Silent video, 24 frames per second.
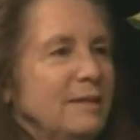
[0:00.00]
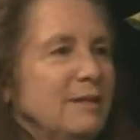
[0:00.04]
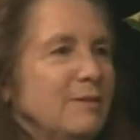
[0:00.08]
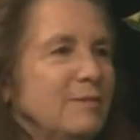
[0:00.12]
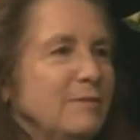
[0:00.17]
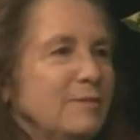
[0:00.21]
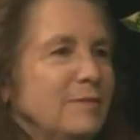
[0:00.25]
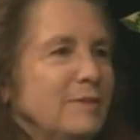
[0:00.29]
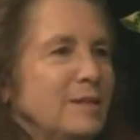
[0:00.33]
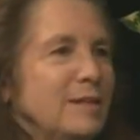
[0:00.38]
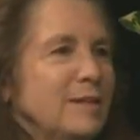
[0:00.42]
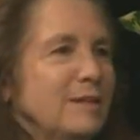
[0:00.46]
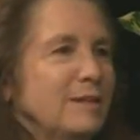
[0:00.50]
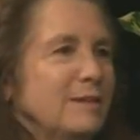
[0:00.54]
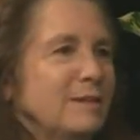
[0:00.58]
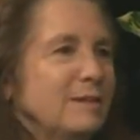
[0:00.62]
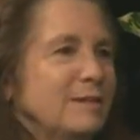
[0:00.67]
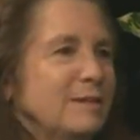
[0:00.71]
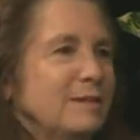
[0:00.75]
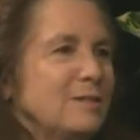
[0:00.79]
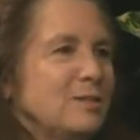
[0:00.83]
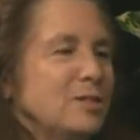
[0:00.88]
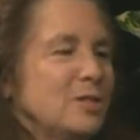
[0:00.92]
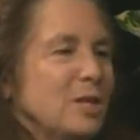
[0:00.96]
then
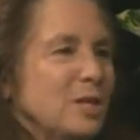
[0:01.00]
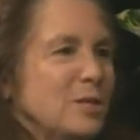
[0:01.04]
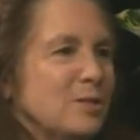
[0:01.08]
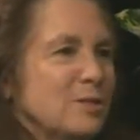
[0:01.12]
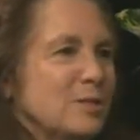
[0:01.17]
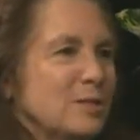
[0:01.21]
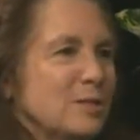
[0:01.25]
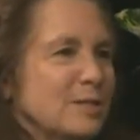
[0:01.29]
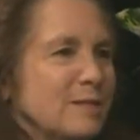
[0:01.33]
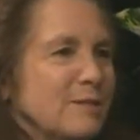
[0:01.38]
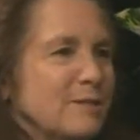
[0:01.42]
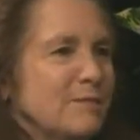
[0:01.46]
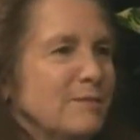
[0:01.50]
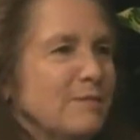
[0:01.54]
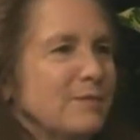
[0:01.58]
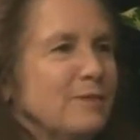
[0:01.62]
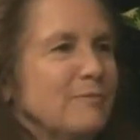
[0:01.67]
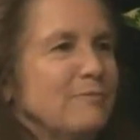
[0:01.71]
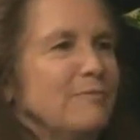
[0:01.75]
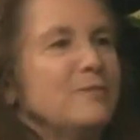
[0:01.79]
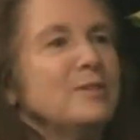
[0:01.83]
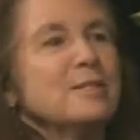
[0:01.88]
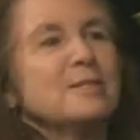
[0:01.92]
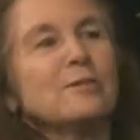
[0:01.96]
it changes the
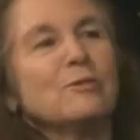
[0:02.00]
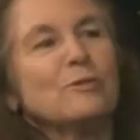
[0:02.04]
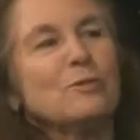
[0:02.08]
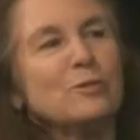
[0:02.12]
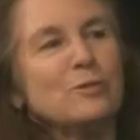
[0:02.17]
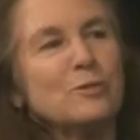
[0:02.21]
physical.